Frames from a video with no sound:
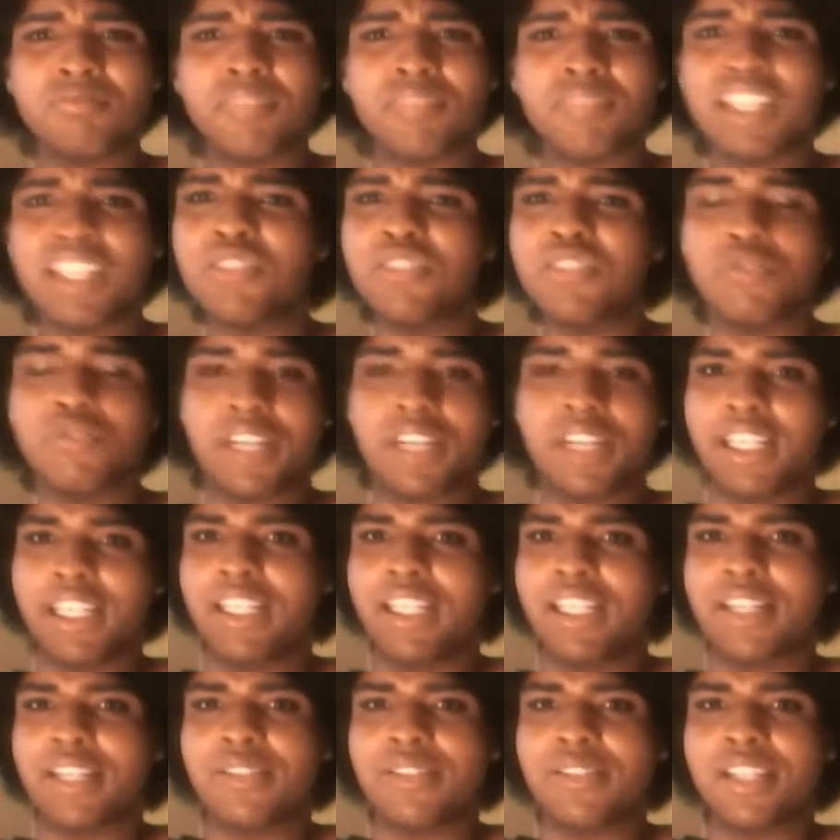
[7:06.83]
it's
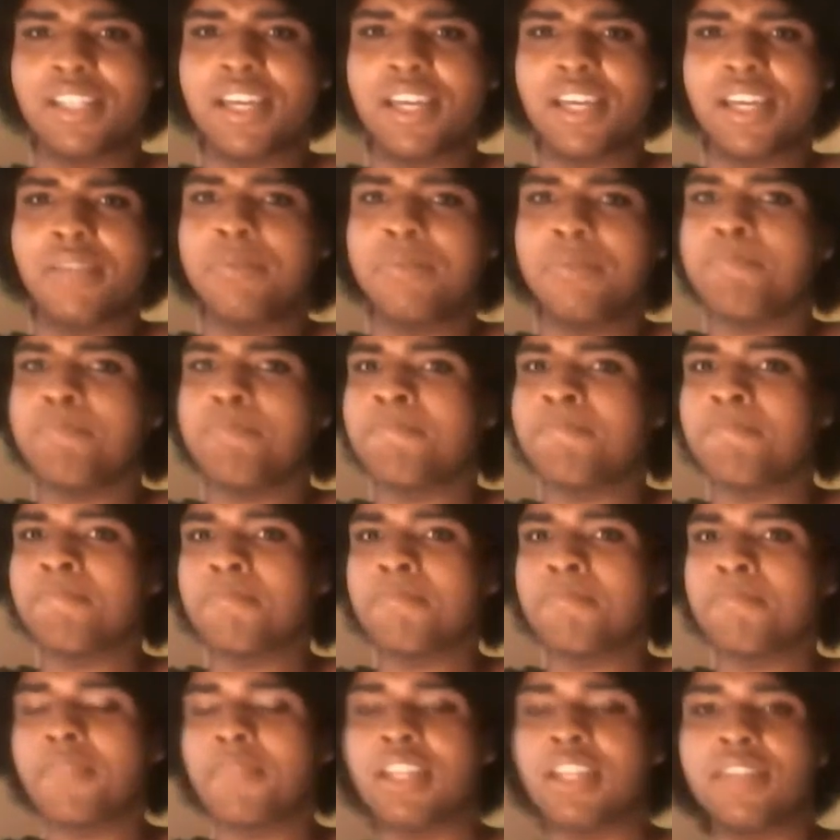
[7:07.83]
raining outside.
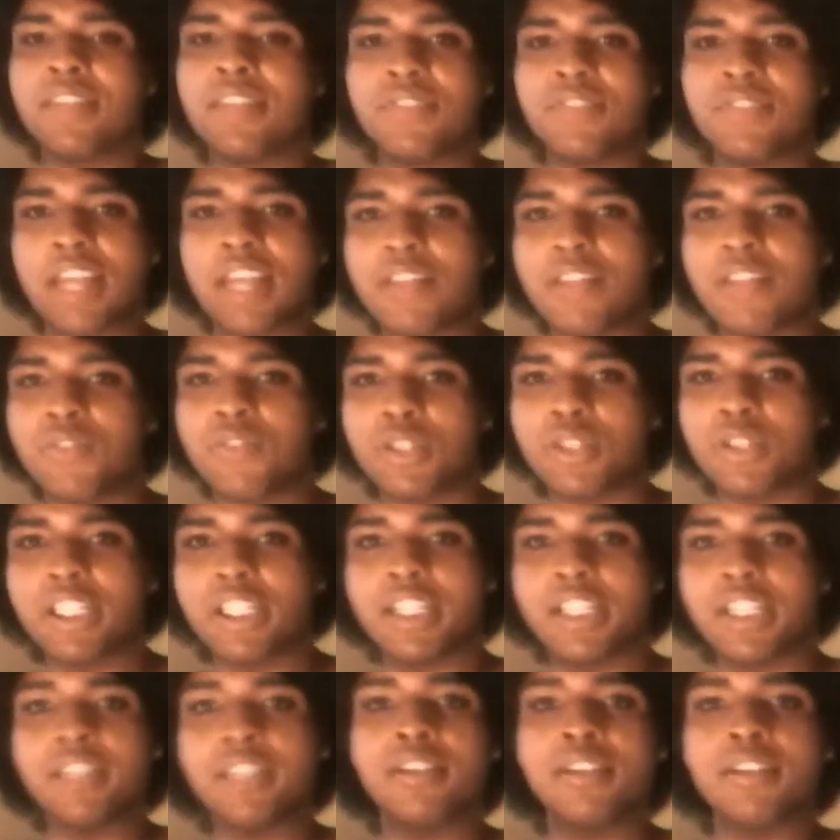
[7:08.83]
I live in
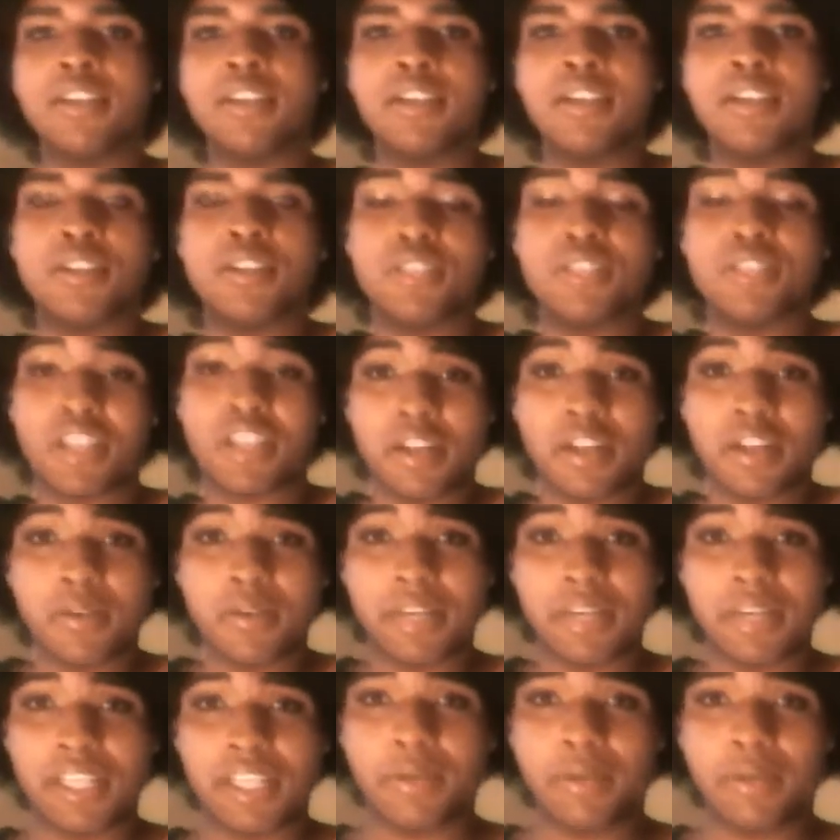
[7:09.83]
California.
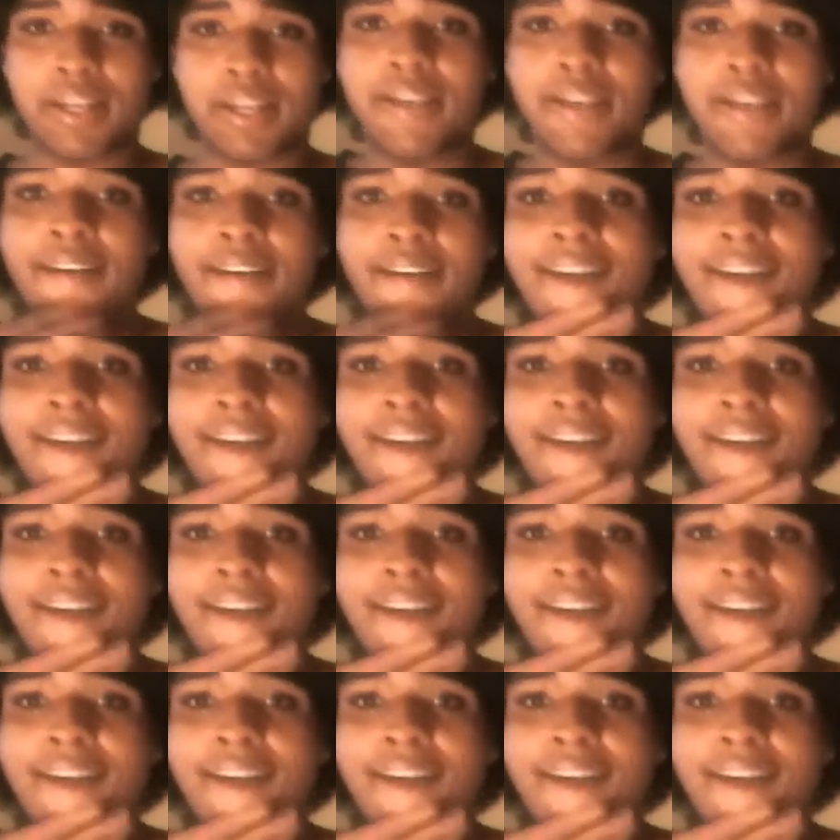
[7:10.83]
So, anyway,